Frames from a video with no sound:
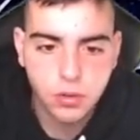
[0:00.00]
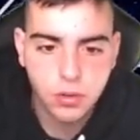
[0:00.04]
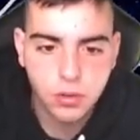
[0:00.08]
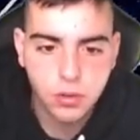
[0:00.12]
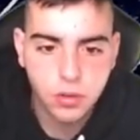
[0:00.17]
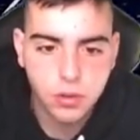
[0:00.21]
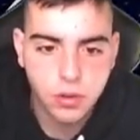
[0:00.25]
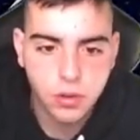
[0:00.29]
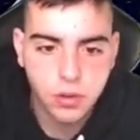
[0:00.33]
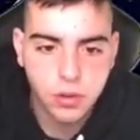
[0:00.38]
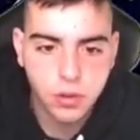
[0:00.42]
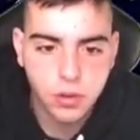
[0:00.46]

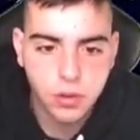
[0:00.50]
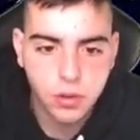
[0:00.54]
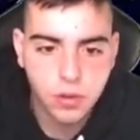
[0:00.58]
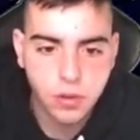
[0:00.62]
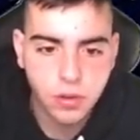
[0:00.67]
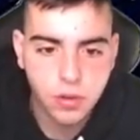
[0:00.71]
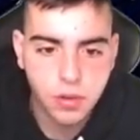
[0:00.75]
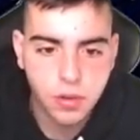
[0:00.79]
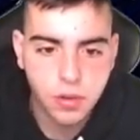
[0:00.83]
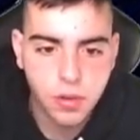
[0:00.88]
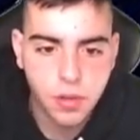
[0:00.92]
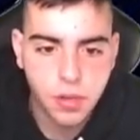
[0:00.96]

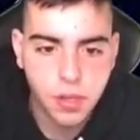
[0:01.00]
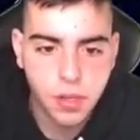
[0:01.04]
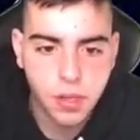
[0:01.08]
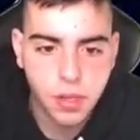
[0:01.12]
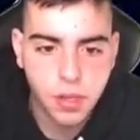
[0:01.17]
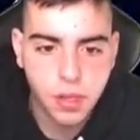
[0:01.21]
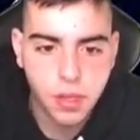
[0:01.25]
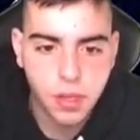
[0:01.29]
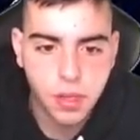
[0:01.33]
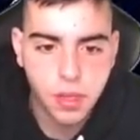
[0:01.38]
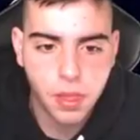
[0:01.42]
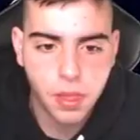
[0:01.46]

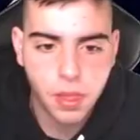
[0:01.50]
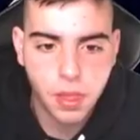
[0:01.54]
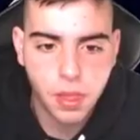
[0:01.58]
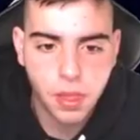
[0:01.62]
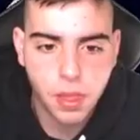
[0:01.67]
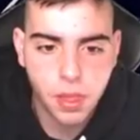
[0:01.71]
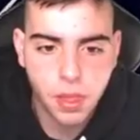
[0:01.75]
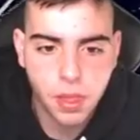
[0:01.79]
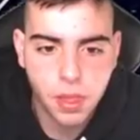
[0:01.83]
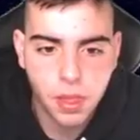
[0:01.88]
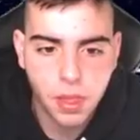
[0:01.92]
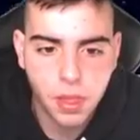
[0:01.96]

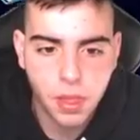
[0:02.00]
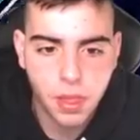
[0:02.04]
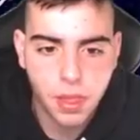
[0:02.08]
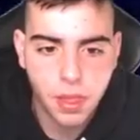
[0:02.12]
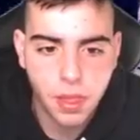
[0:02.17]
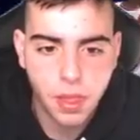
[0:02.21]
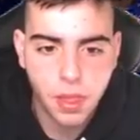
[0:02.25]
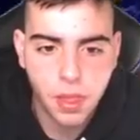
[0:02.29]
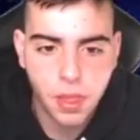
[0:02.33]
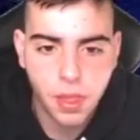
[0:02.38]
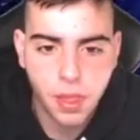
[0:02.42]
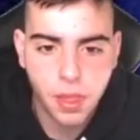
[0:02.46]

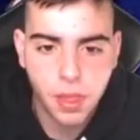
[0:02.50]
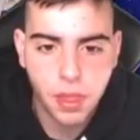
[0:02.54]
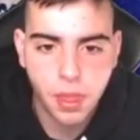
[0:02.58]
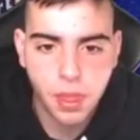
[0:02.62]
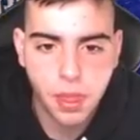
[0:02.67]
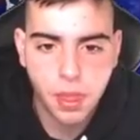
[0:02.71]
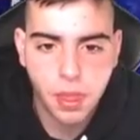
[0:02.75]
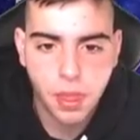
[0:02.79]
No one is speaking in this clip.